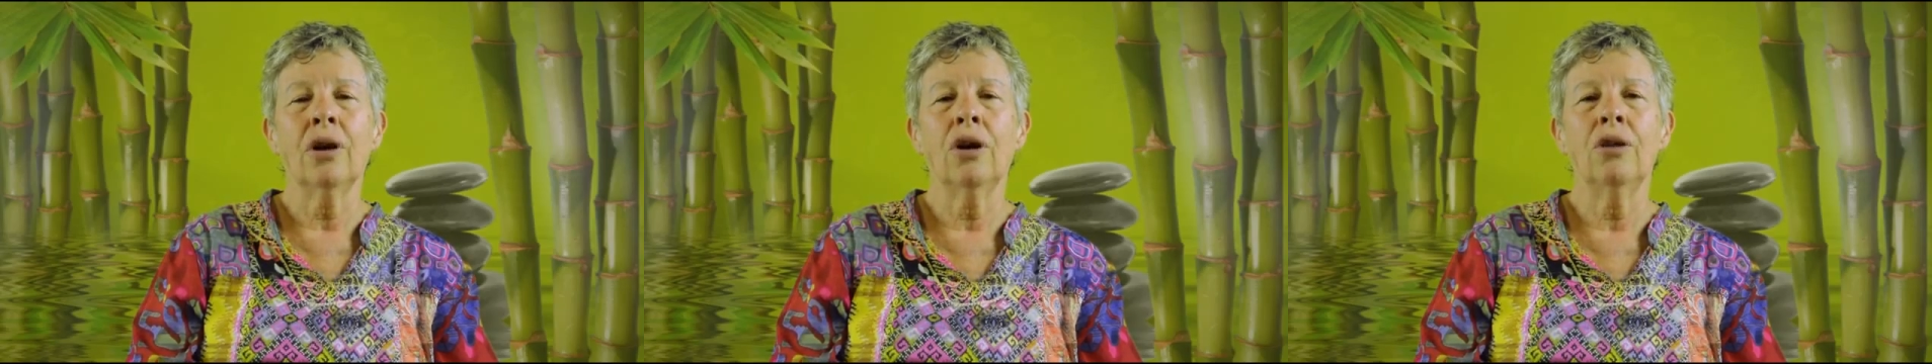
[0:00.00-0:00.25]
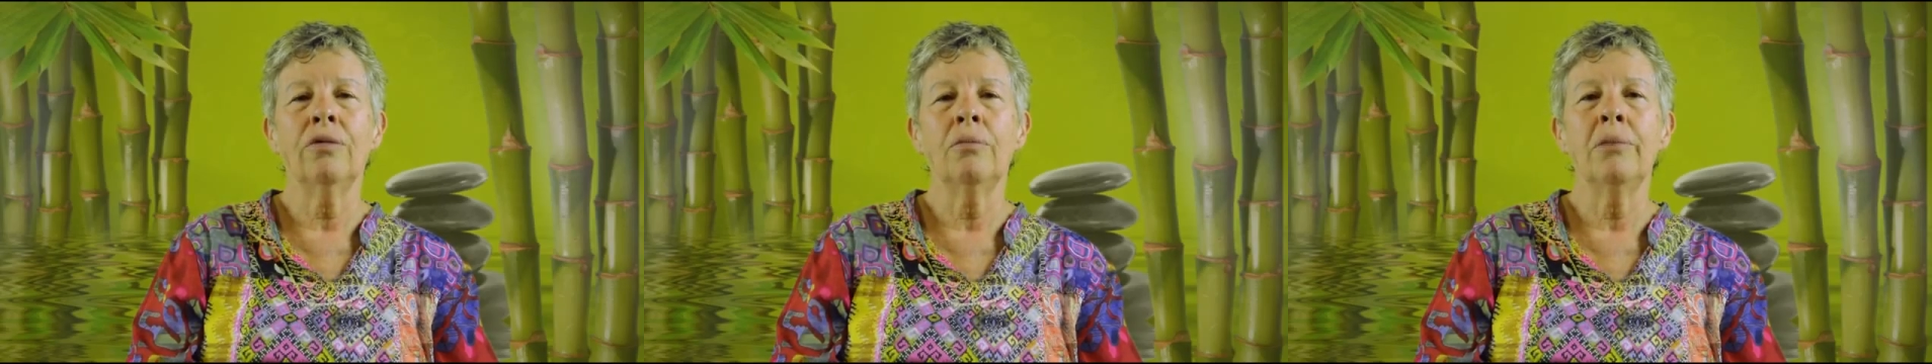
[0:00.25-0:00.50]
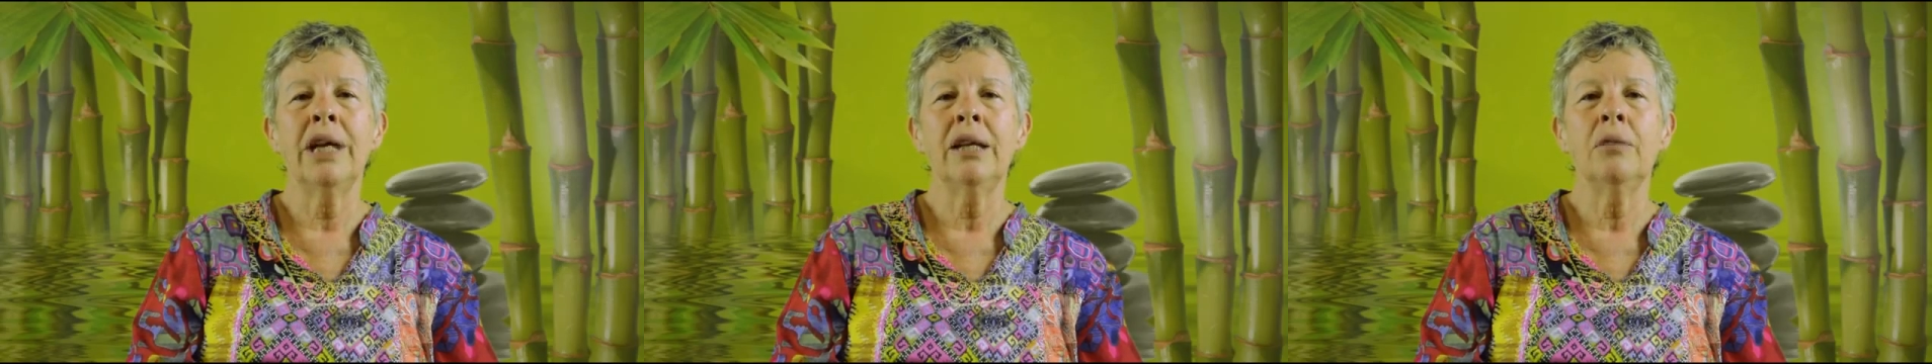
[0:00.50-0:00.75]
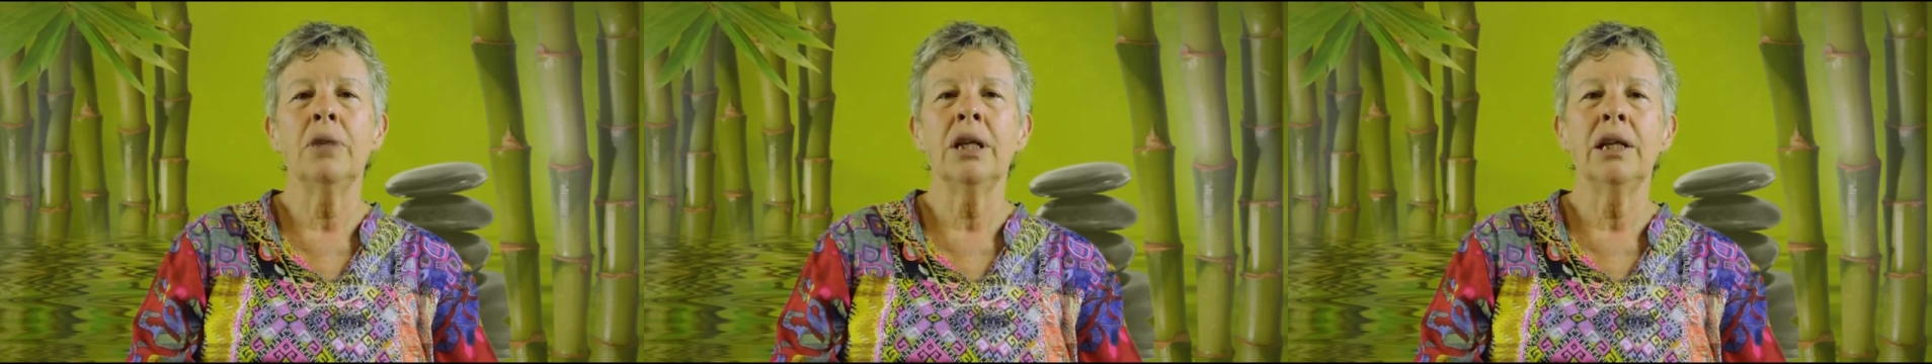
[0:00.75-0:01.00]
over many,
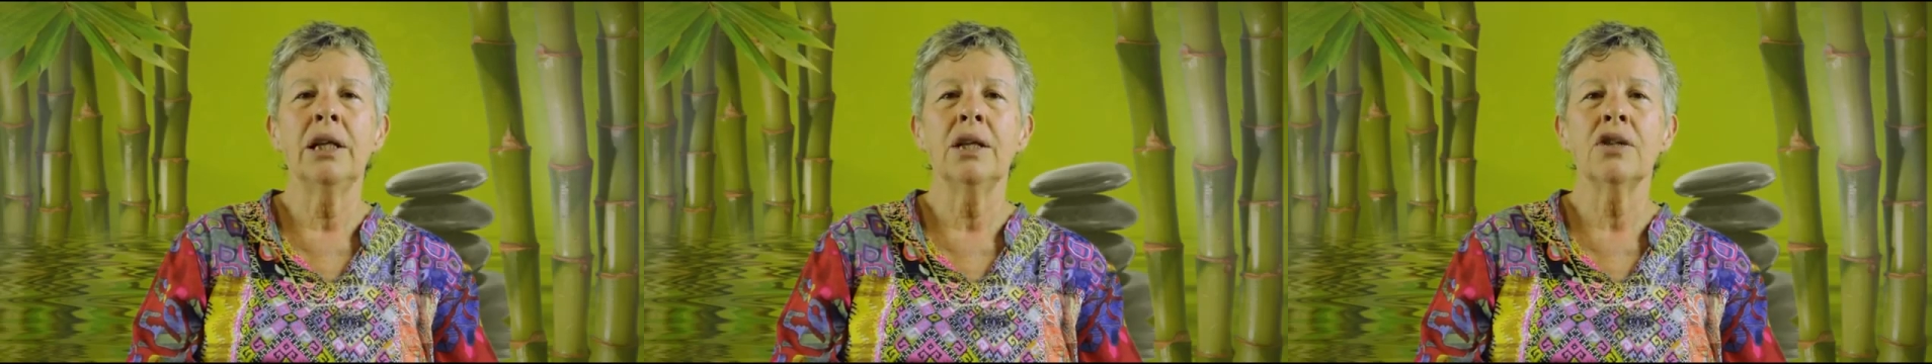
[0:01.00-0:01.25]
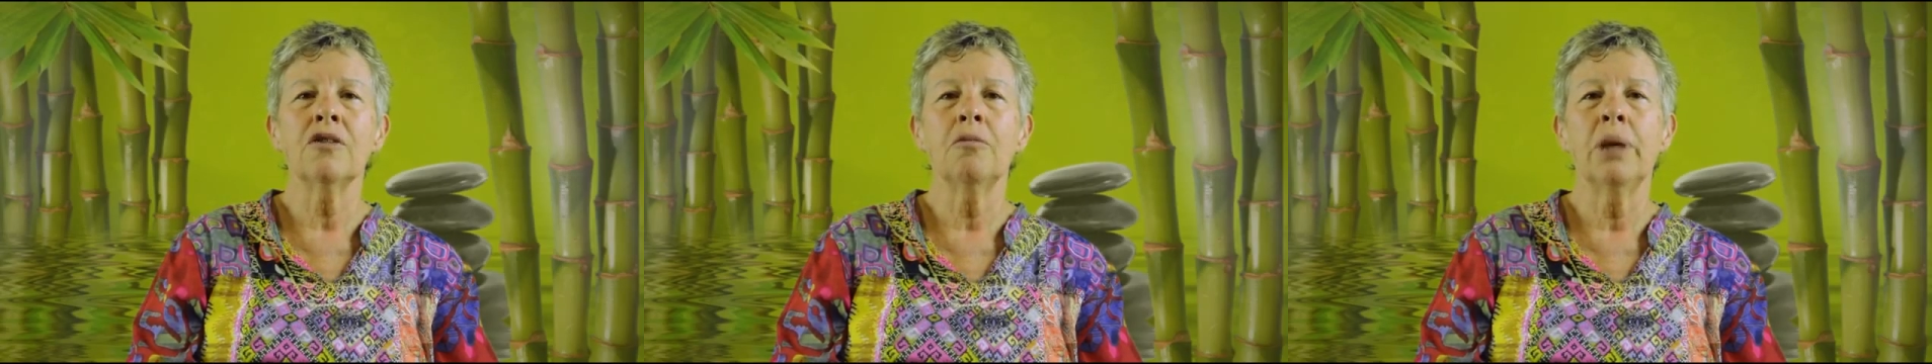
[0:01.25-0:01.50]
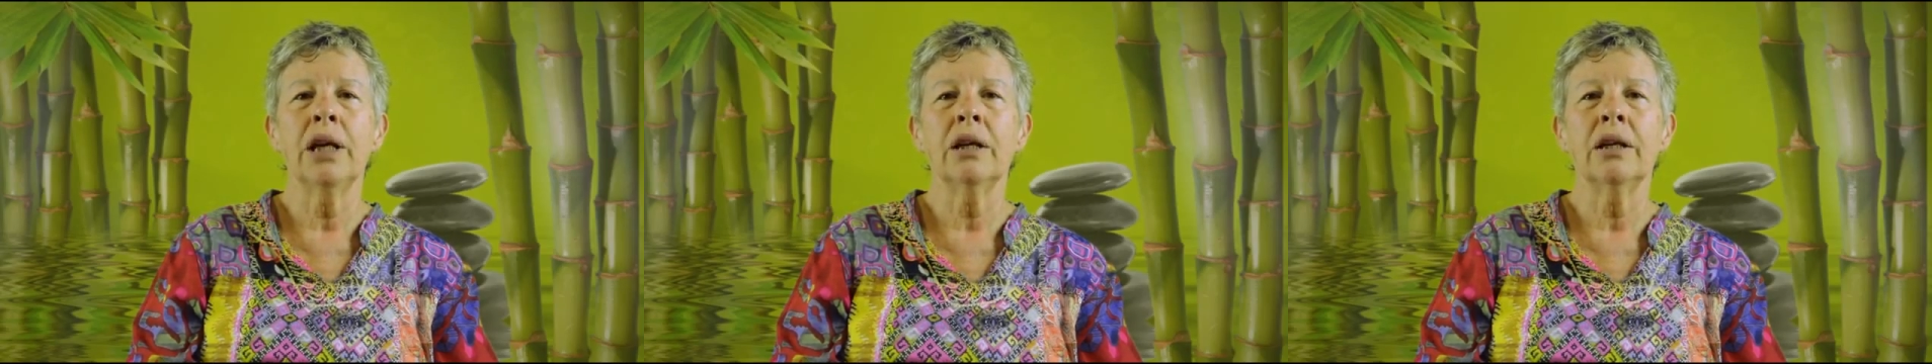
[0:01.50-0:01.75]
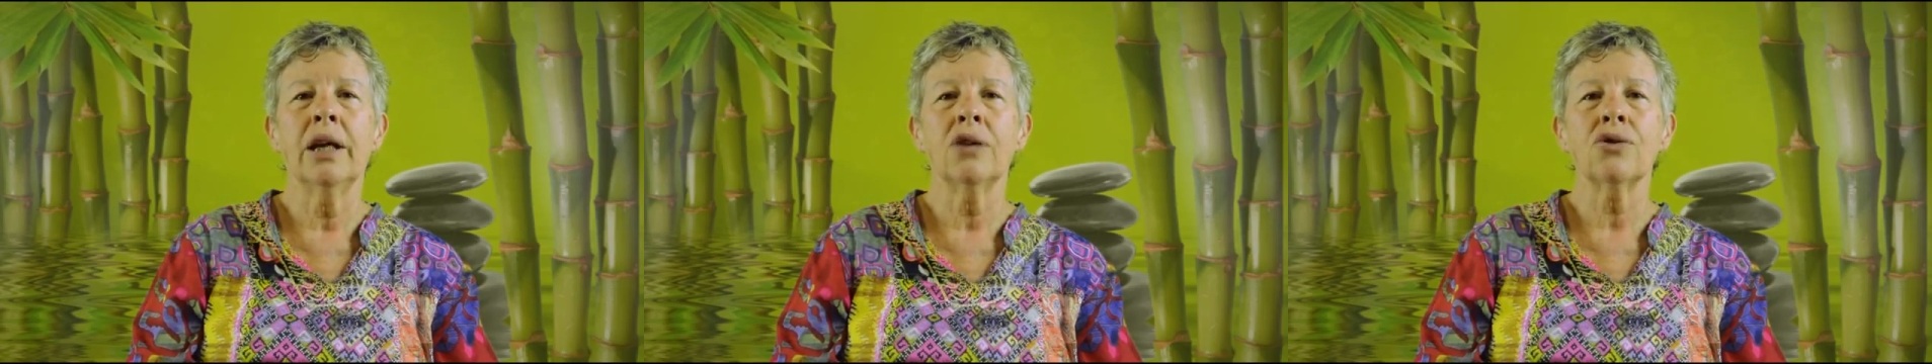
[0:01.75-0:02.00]
many years of being a
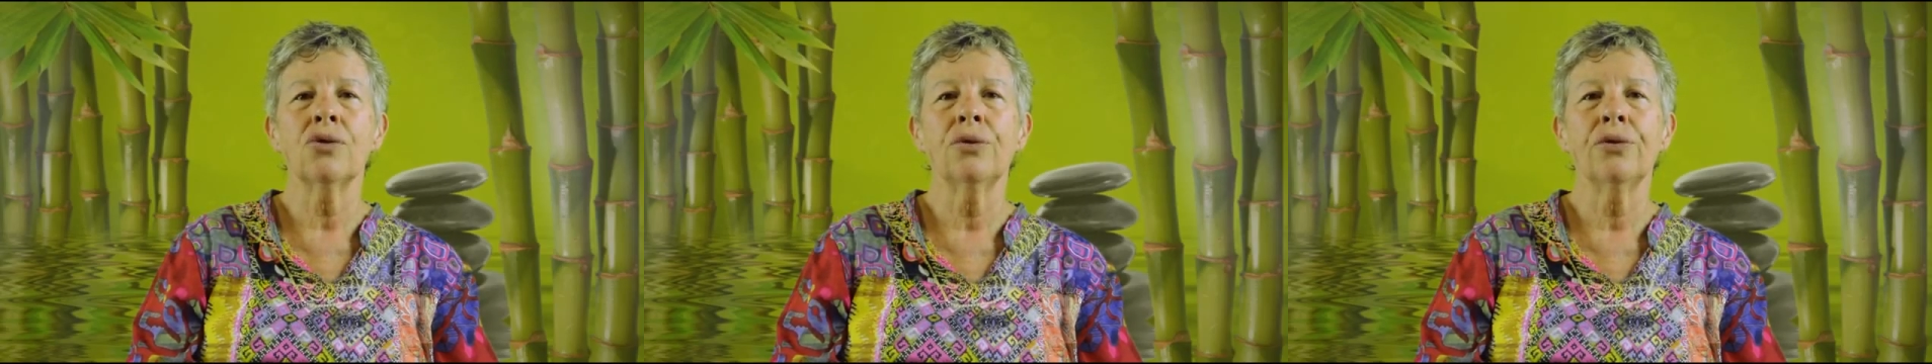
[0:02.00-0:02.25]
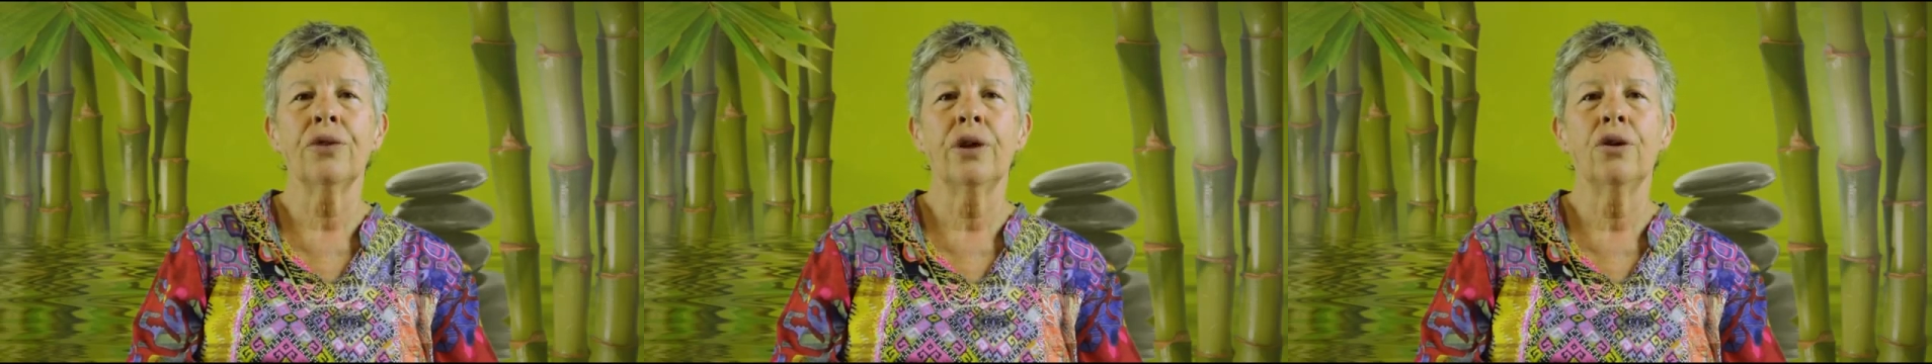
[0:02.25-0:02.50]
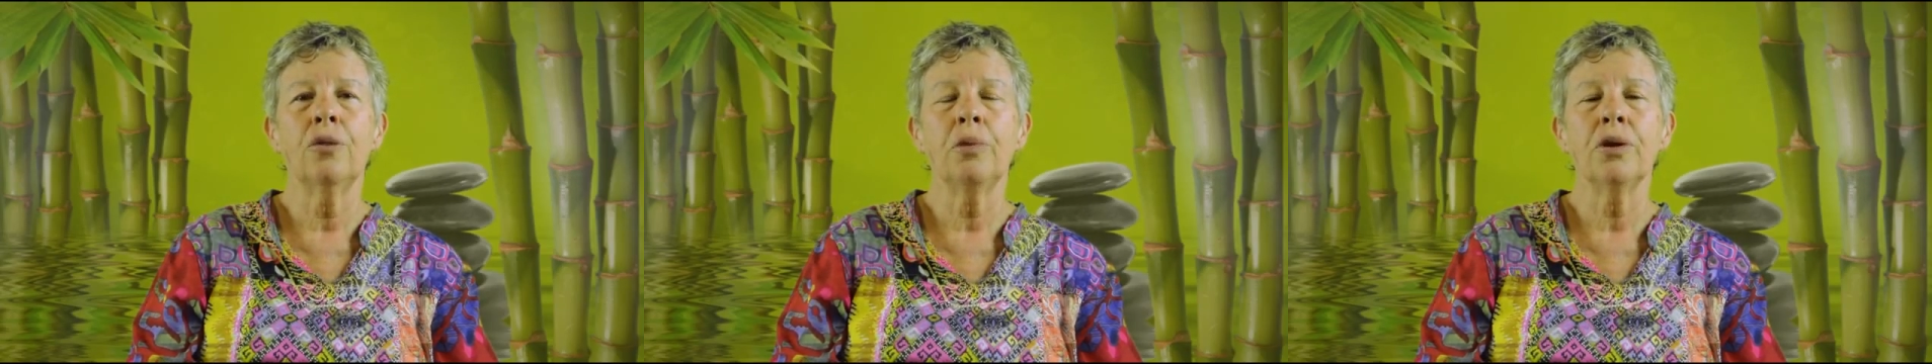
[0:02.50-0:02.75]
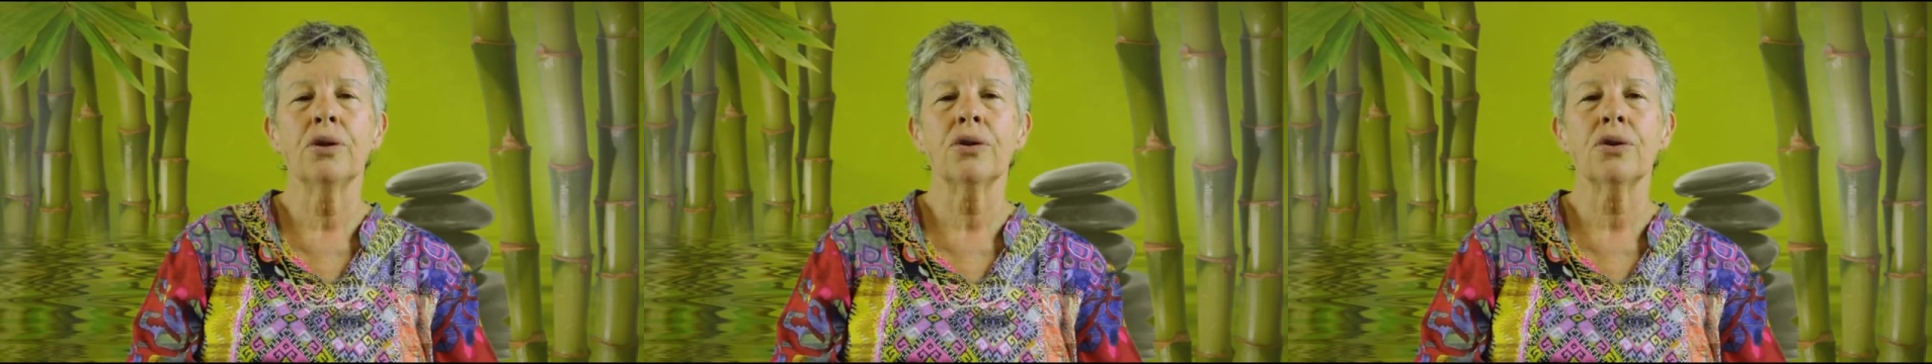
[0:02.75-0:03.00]
natural
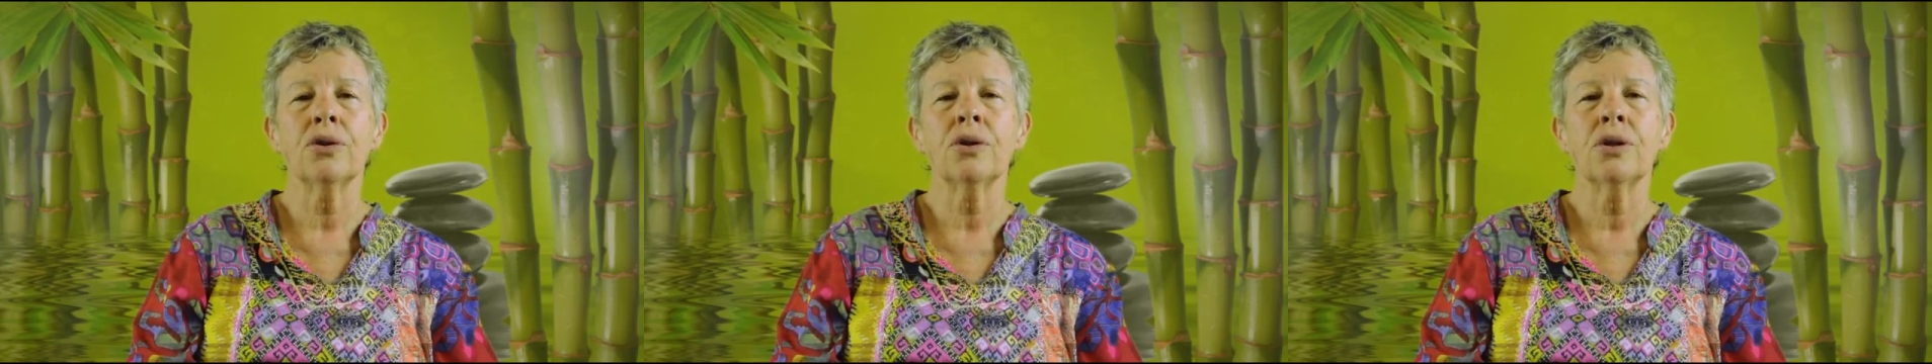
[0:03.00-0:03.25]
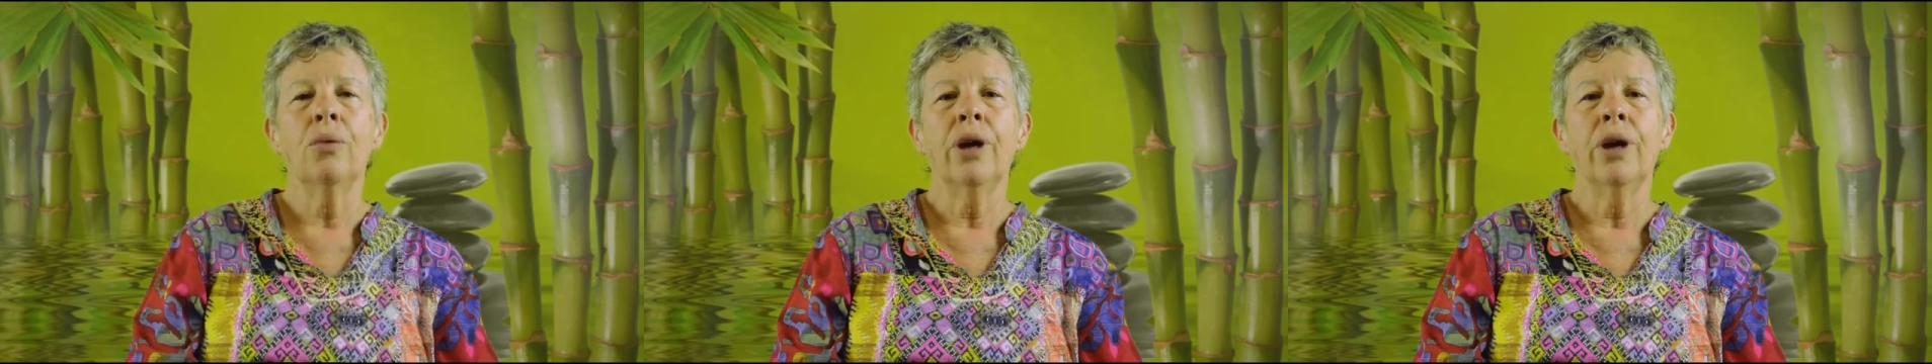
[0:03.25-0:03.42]
therapist,